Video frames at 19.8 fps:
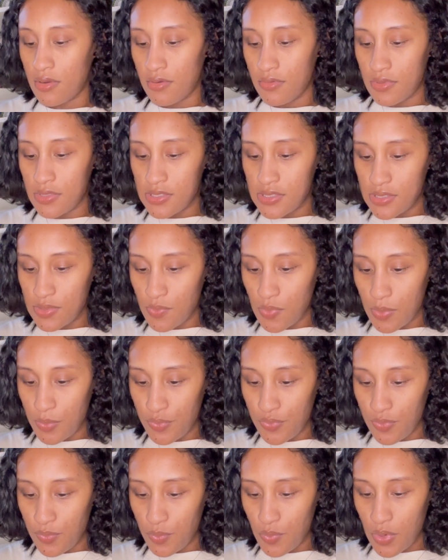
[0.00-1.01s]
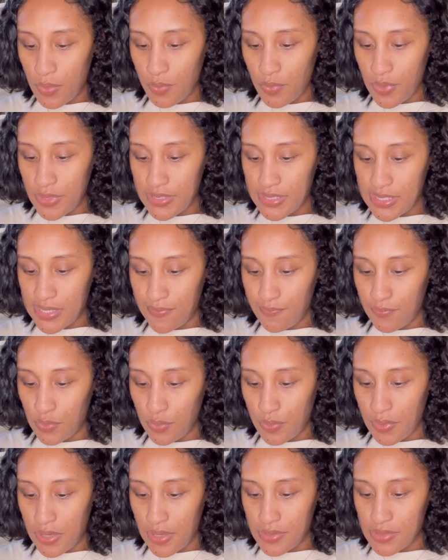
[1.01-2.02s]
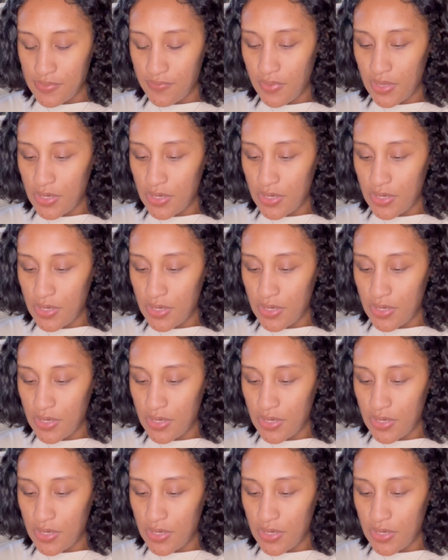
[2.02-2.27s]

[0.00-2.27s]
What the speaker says: This is a 1.7 fluid ounce.